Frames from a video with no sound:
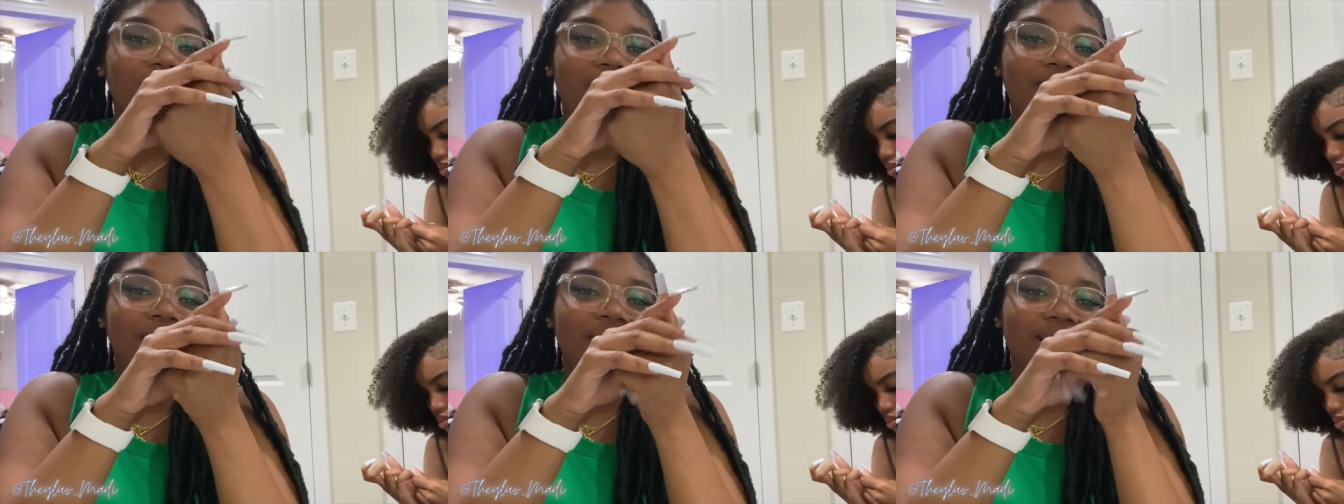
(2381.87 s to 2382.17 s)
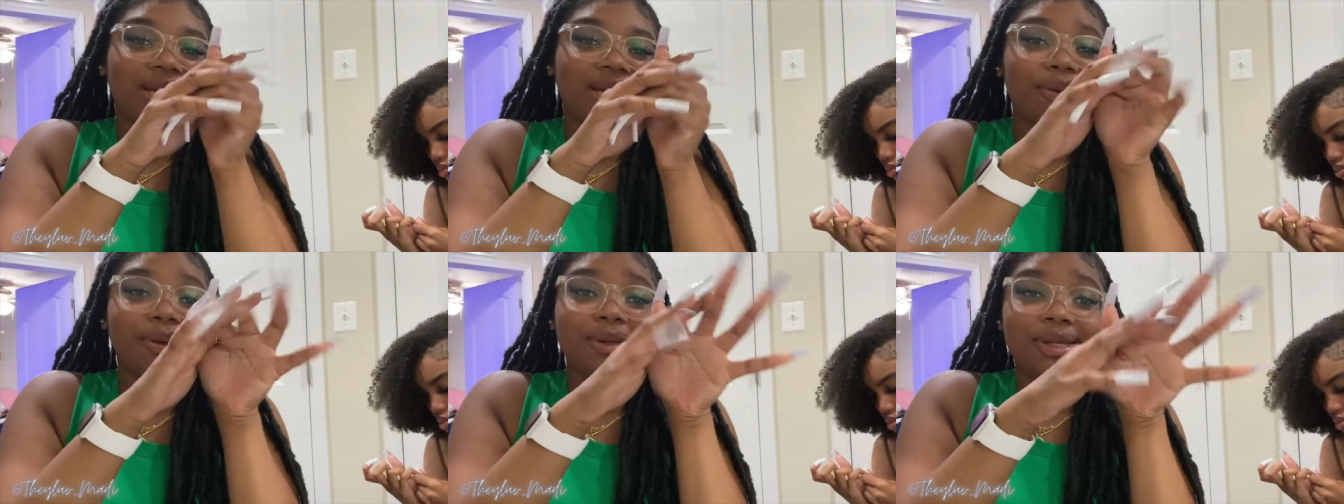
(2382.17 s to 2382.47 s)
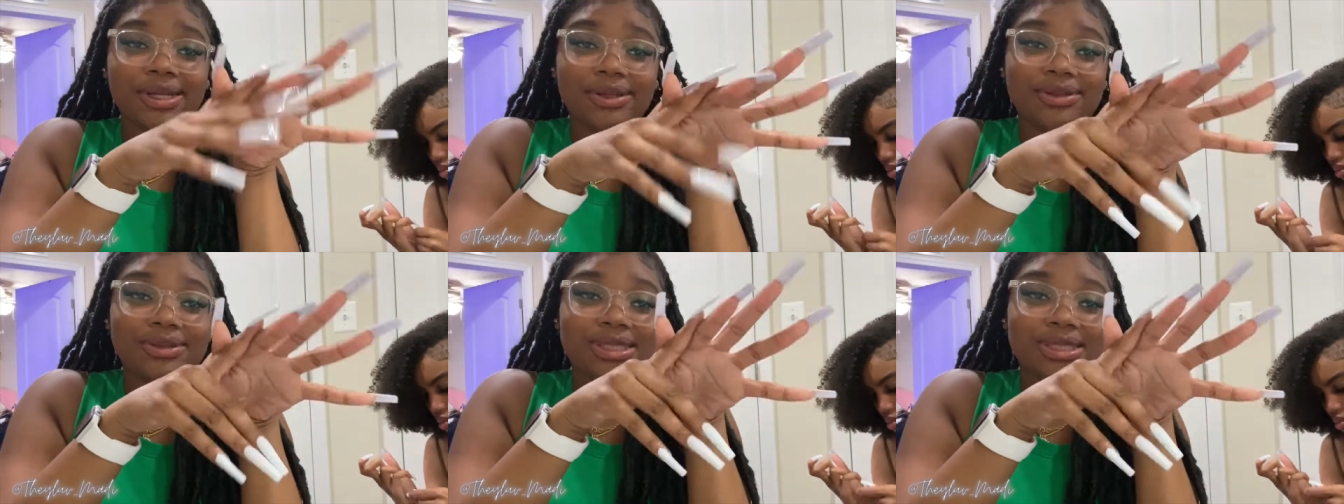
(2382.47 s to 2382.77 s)
I got my
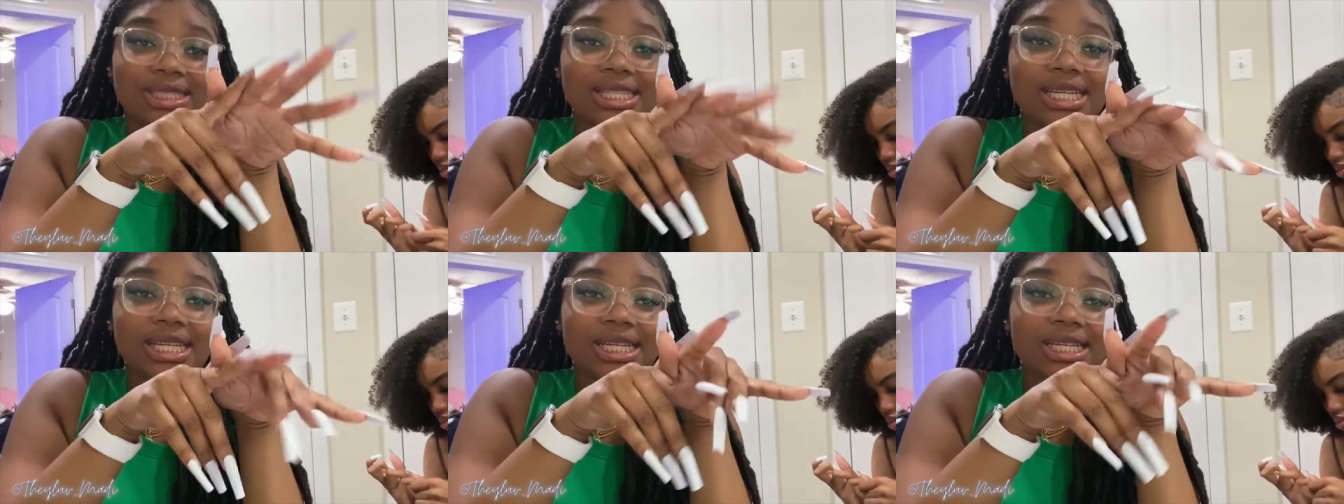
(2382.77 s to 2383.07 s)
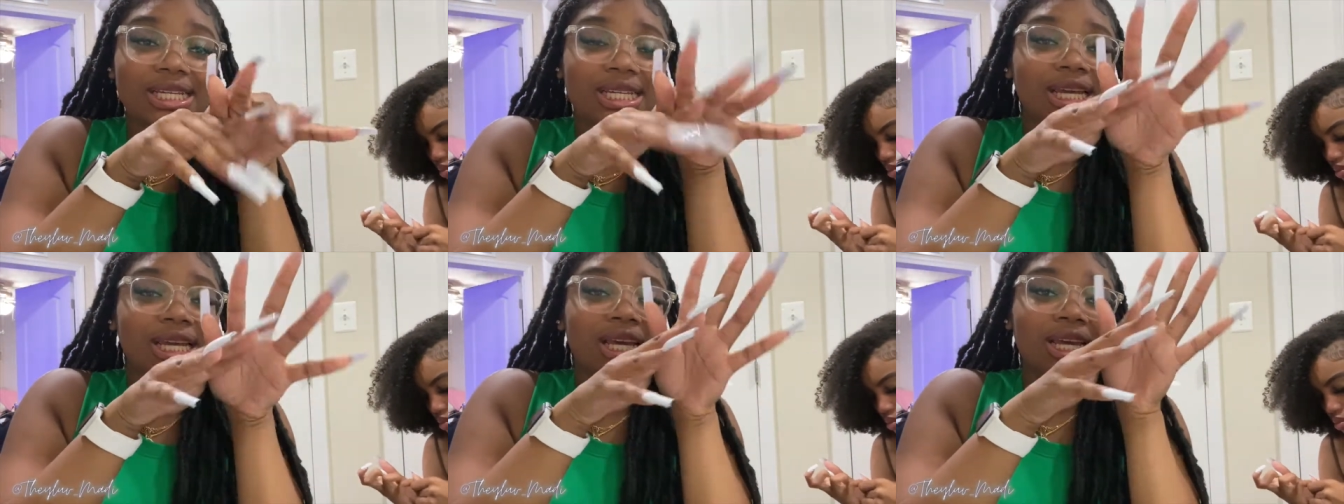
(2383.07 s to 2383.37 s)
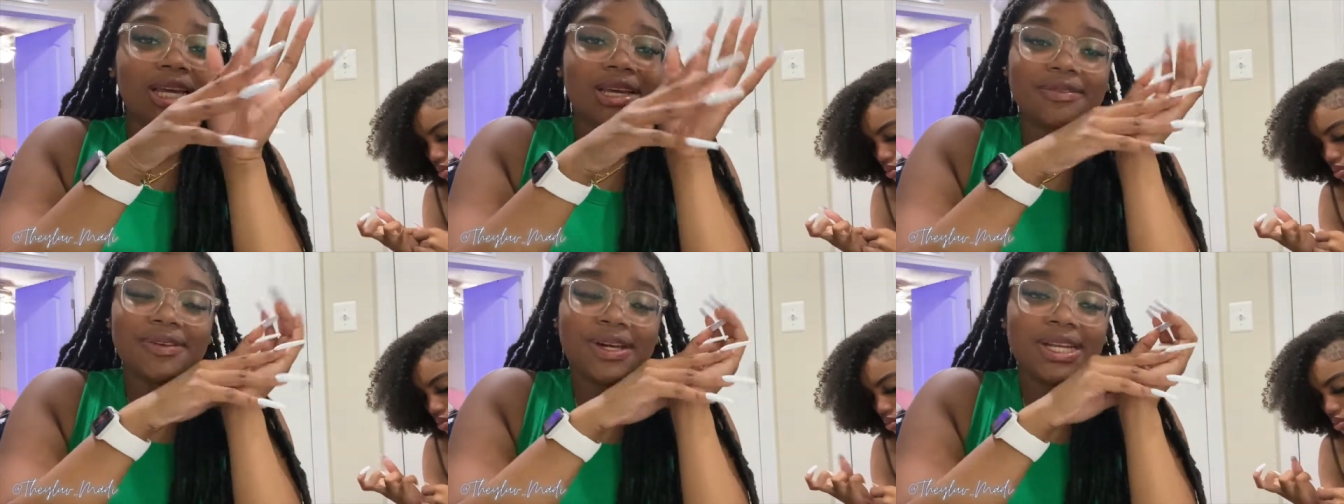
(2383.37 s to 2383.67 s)
nails done.
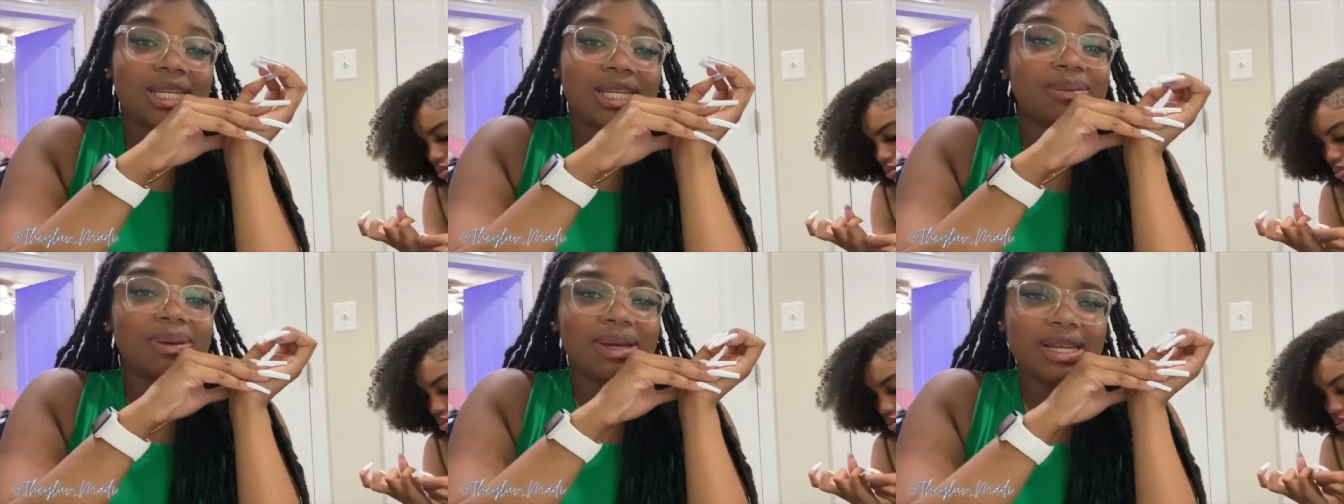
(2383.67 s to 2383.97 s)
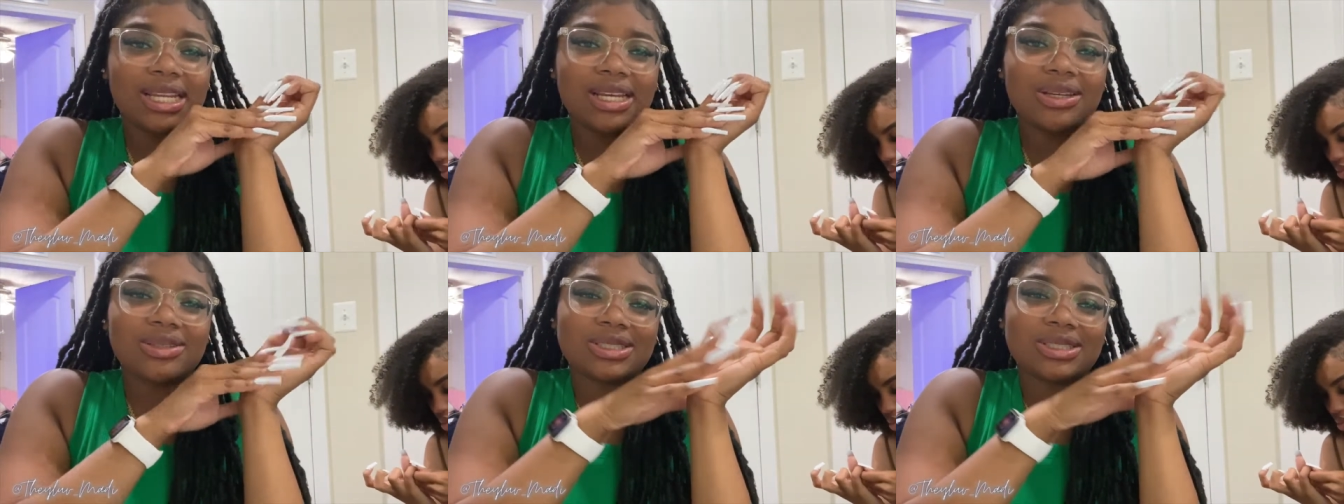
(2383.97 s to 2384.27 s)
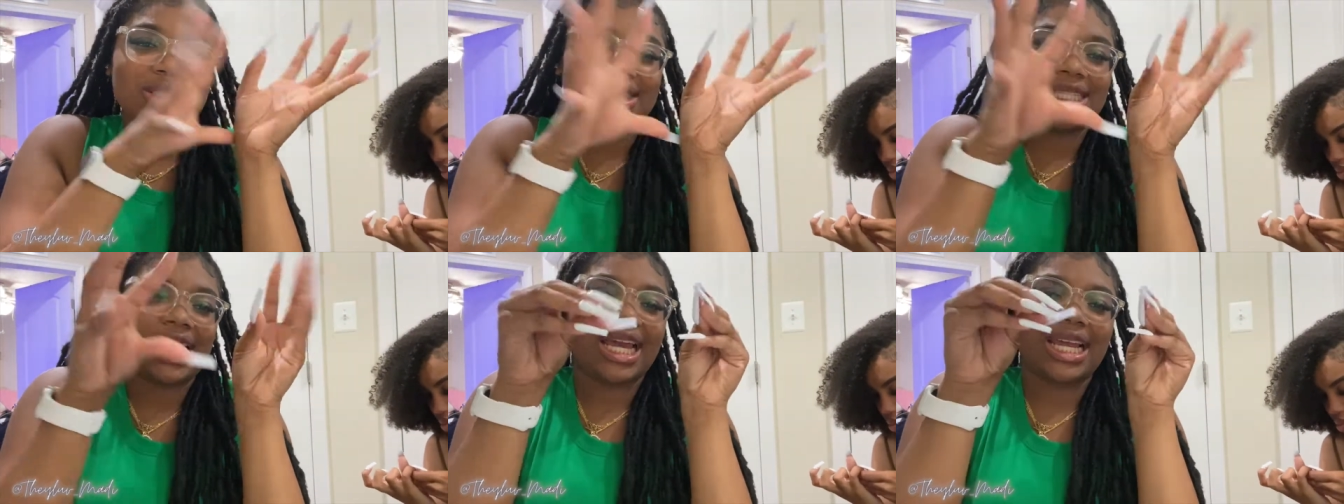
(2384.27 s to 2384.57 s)
I did my nails
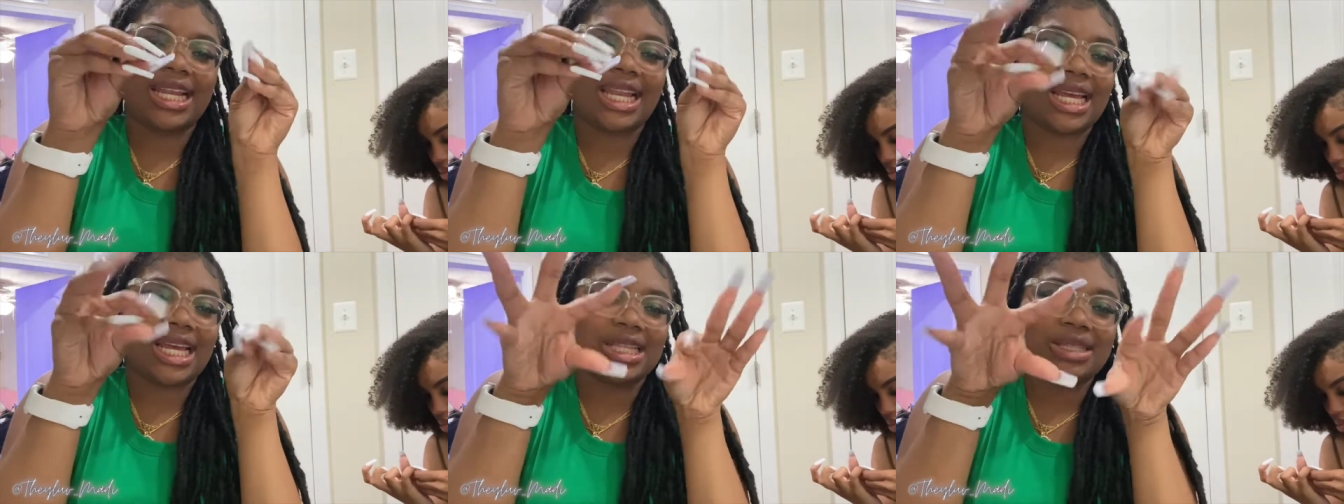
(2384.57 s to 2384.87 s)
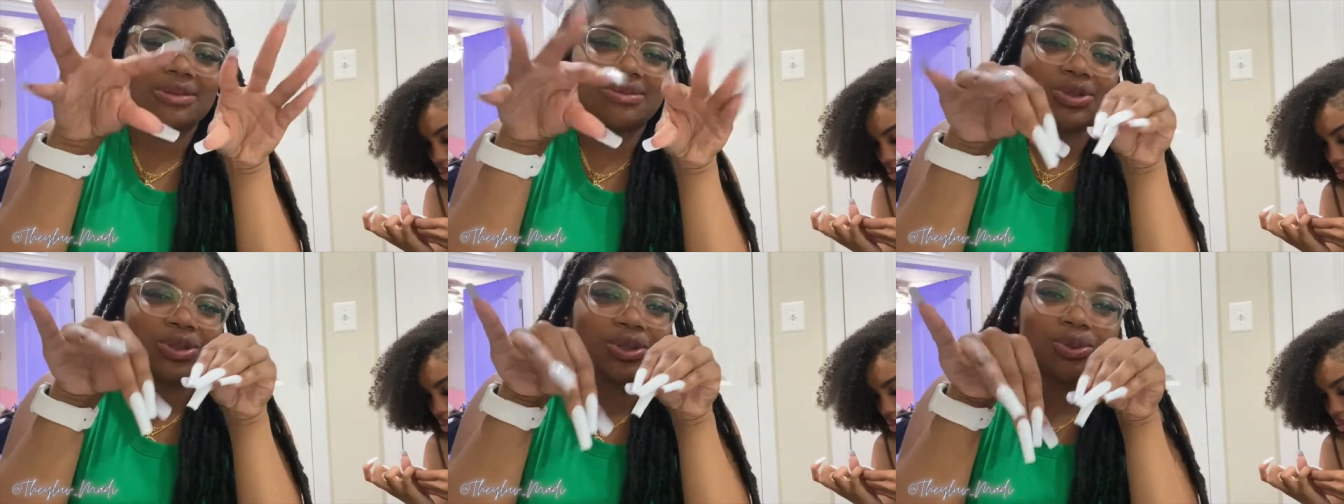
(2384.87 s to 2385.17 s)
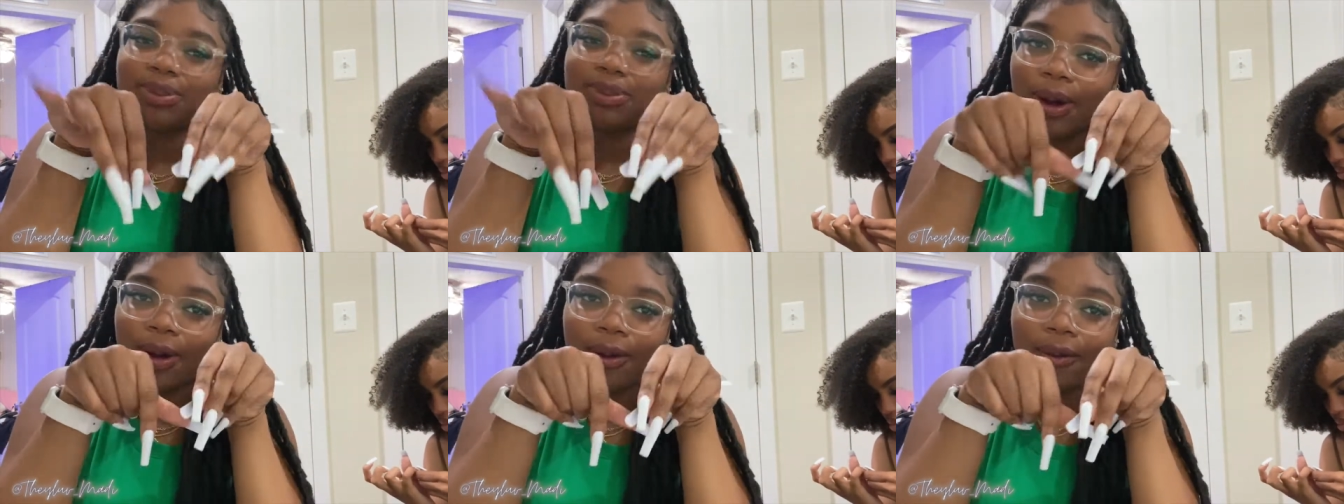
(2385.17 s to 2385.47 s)
I ain't like them little
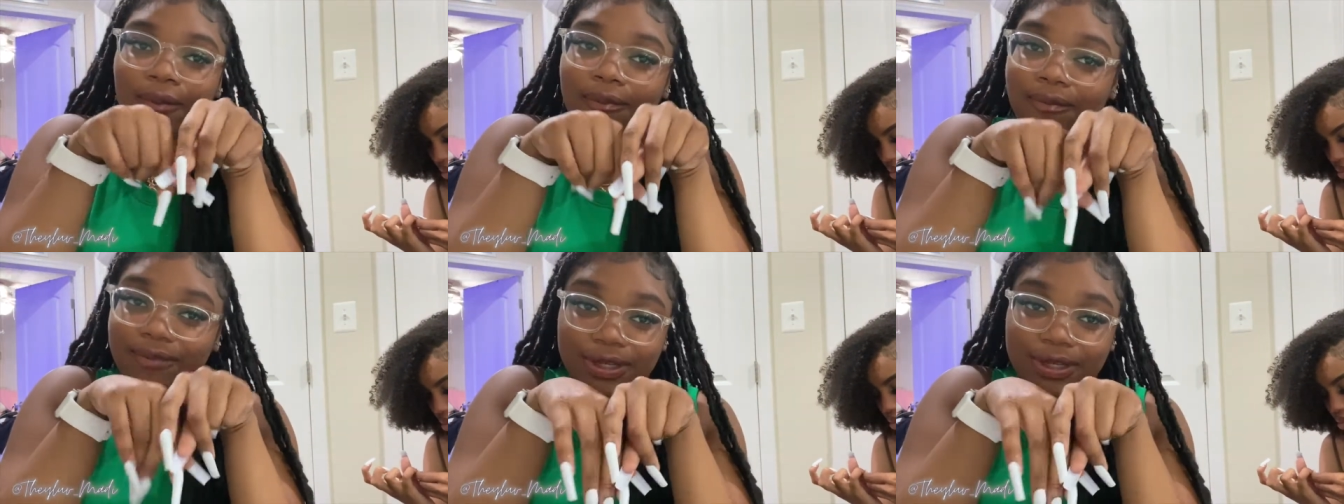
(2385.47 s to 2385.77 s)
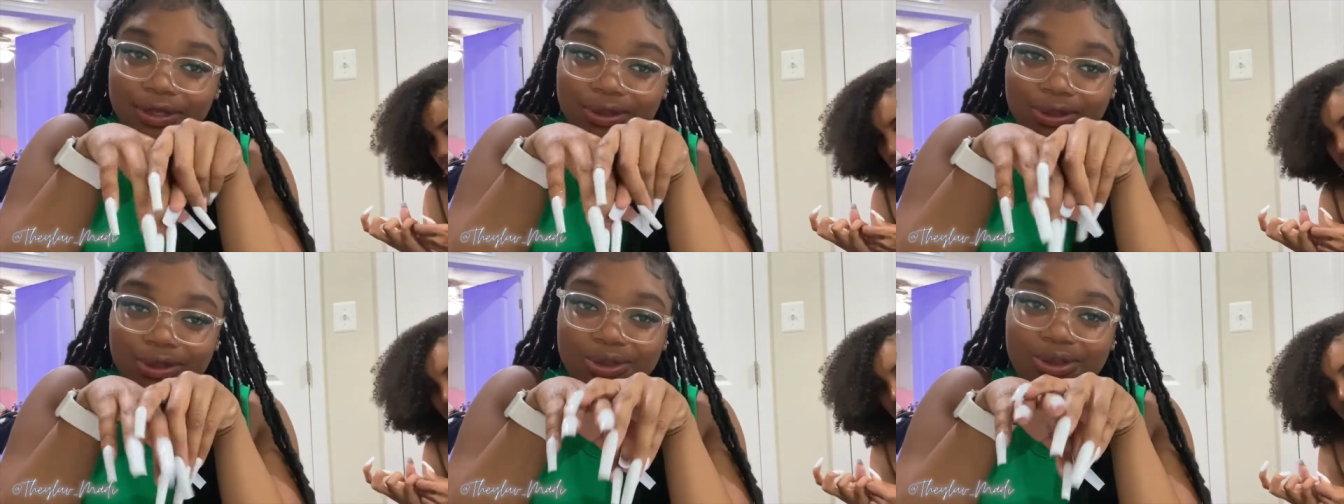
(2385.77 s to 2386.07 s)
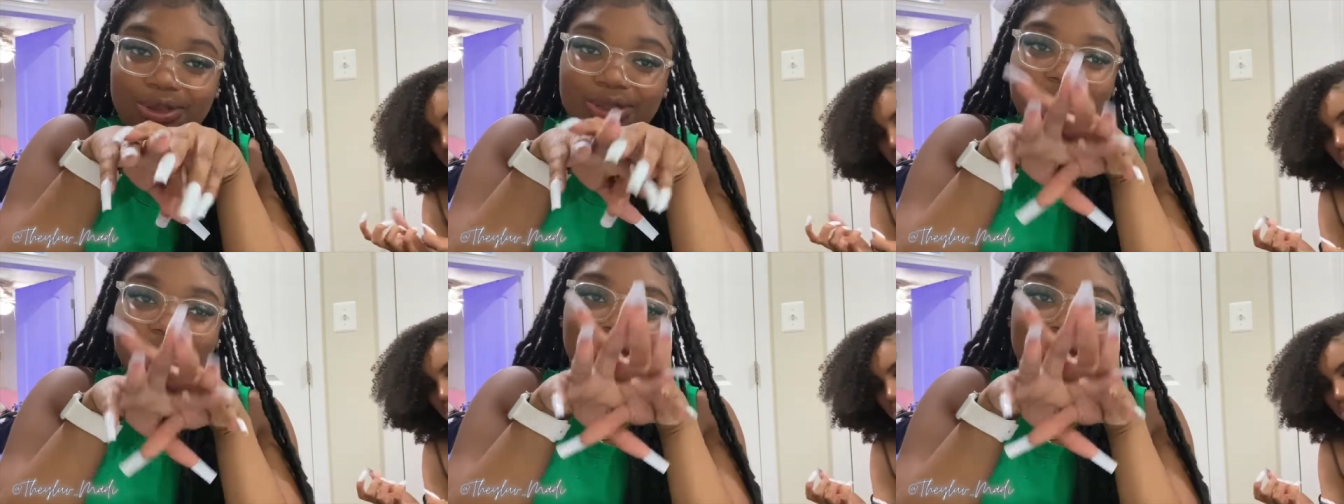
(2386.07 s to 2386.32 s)
bald fingers.